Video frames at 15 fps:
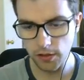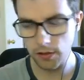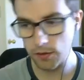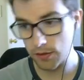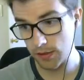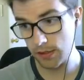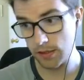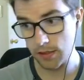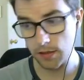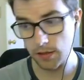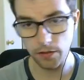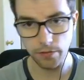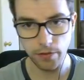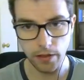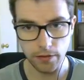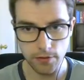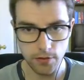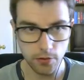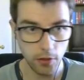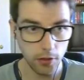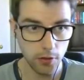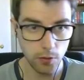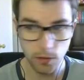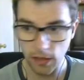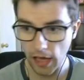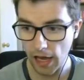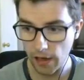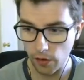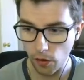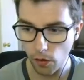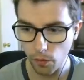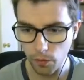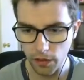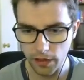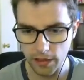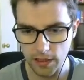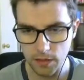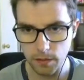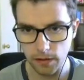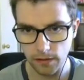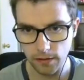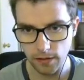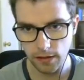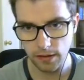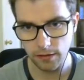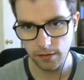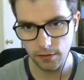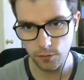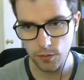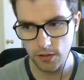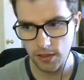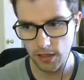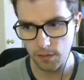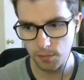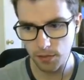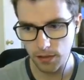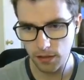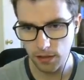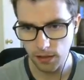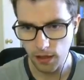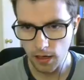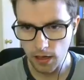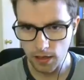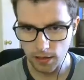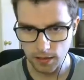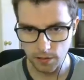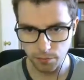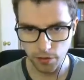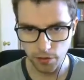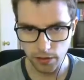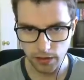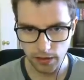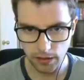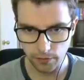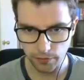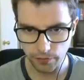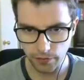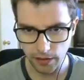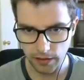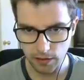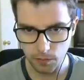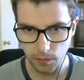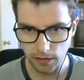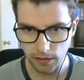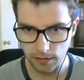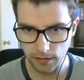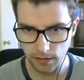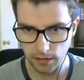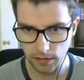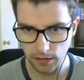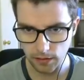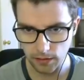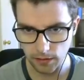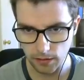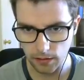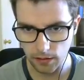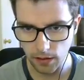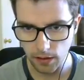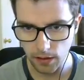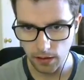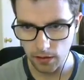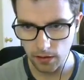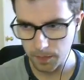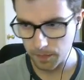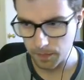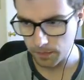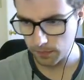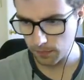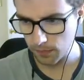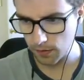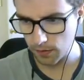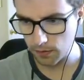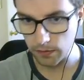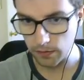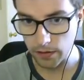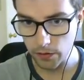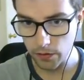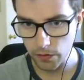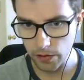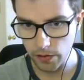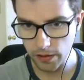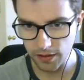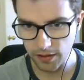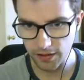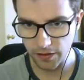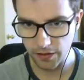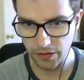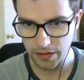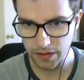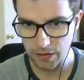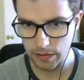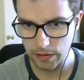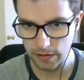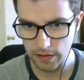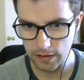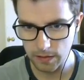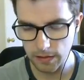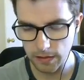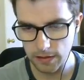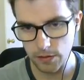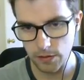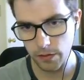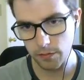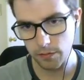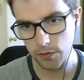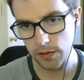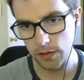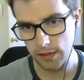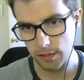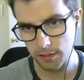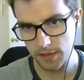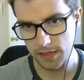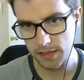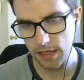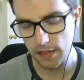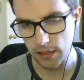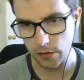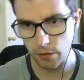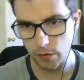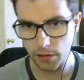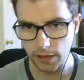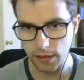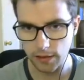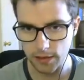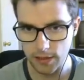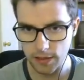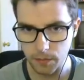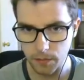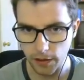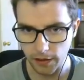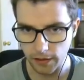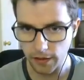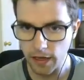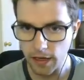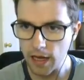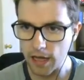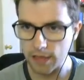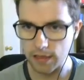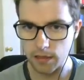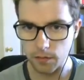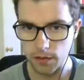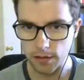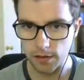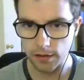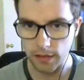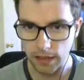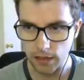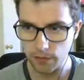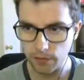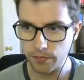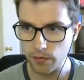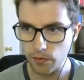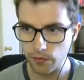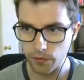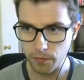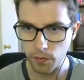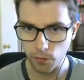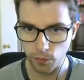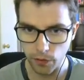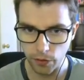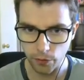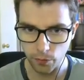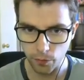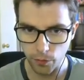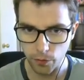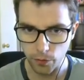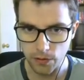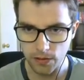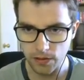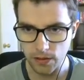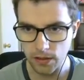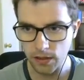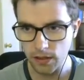There's the 75. So not doing at all what I expected. I need to switch to AP because I'm probably getting flanked by the Leo. You know, that's what I'd expect. And so what I'm doing is I'm staying here. I want to get unspotted. And then I'm going to leave from a weird route.